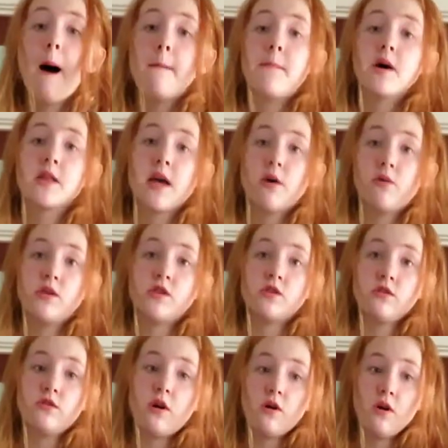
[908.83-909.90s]
But there
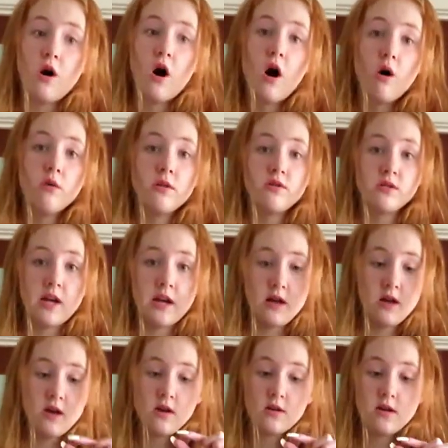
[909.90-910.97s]
was no hole, it was
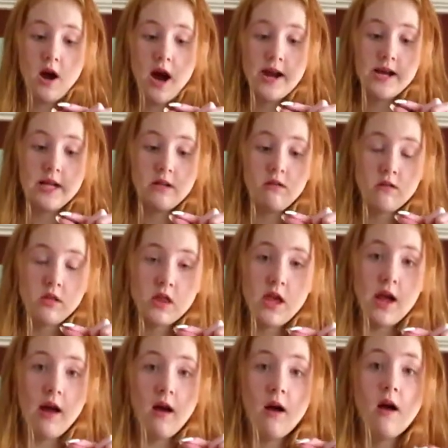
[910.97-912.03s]
a tiny little
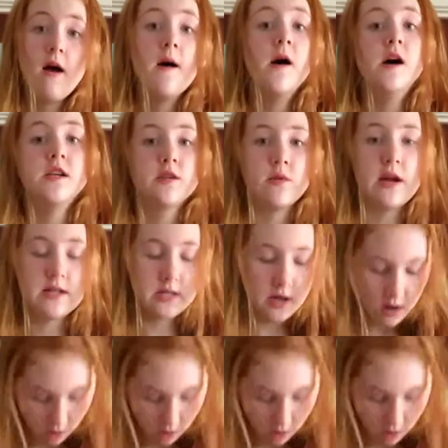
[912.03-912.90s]
thing. So we had to,